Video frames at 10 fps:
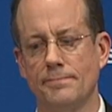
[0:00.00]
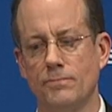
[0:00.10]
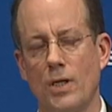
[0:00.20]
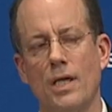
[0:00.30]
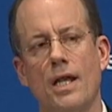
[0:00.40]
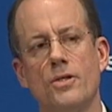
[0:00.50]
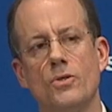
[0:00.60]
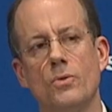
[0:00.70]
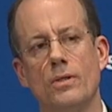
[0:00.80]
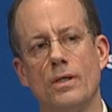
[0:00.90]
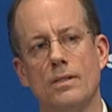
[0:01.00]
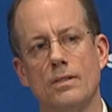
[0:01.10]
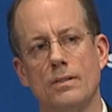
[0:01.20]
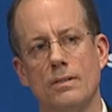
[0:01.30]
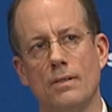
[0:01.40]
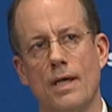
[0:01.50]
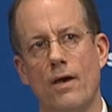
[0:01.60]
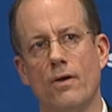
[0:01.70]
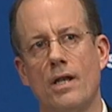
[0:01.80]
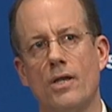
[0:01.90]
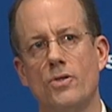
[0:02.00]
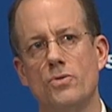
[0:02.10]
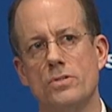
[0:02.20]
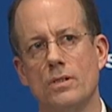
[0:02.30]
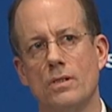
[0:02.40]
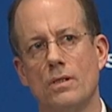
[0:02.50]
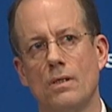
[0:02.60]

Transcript: What can I do with it? How can I use it?